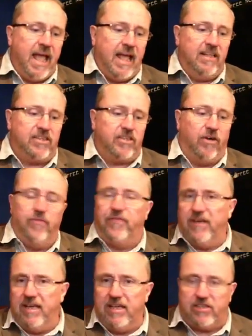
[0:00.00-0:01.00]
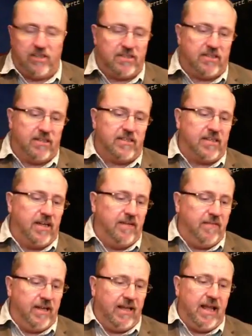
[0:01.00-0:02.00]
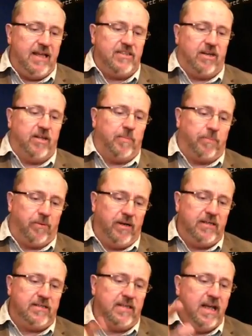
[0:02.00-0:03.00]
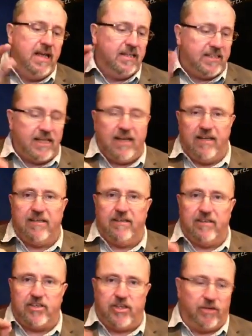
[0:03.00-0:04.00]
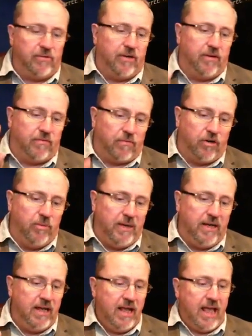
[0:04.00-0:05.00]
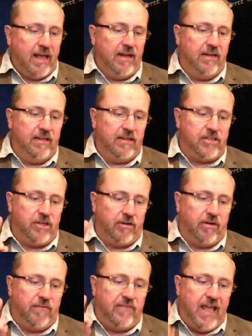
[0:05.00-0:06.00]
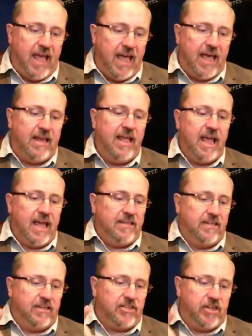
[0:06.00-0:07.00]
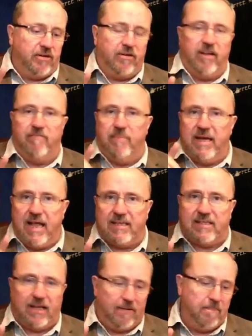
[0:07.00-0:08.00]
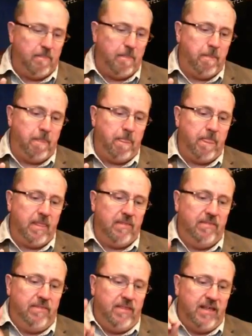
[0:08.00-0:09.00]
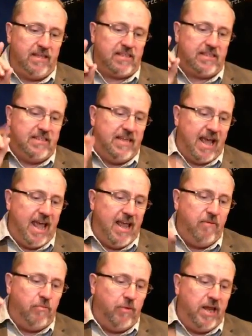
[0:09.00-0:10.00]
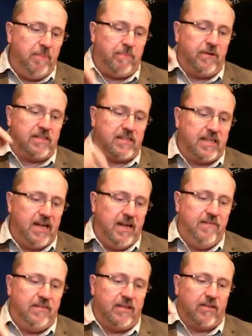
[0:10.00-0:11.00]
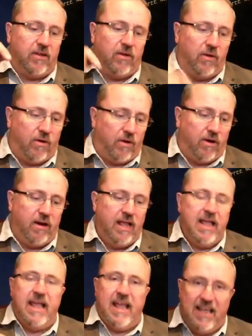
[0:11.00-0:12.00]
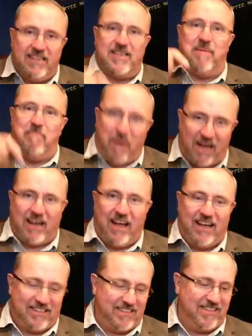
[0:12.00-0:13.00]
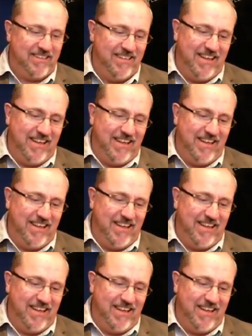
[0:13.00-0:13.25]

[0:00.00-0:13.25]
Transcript: And so Phinehas, the son of Eleazar the priest, said unto the children of Reuben and unto the children of Gad and to the children of Manasseh, this day we perceive that the Lord is among us.